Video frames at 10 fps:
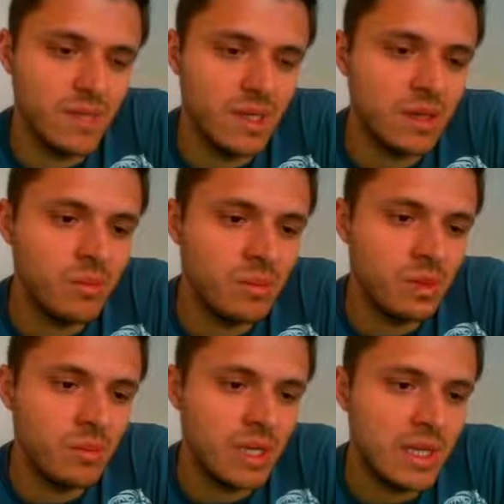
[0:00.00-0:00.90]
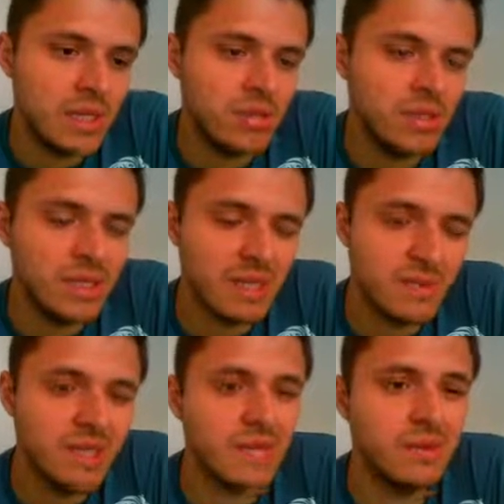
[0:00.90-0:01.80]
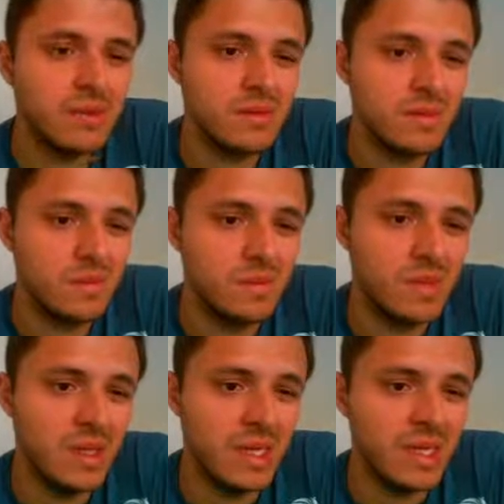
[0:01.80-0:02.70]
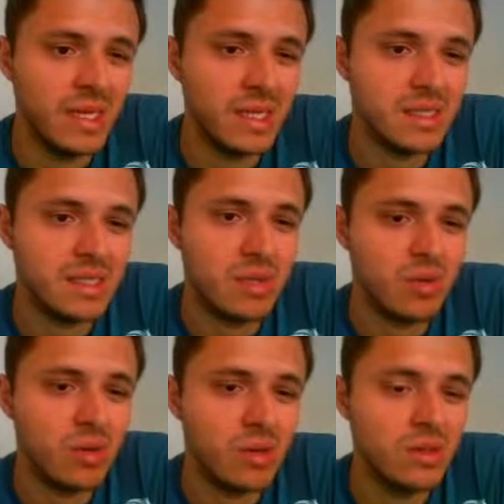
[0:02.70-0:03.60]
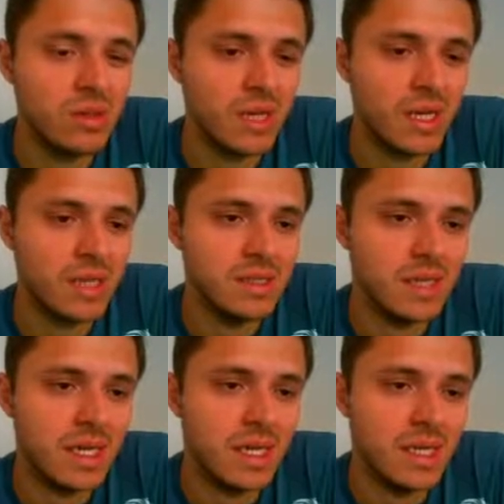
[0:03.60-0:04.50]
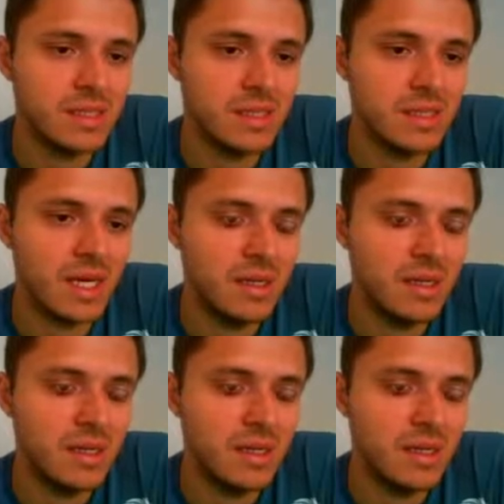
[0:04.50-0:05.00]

I can probably play knight to h7 now, and he takes that pawn. I can take his knight.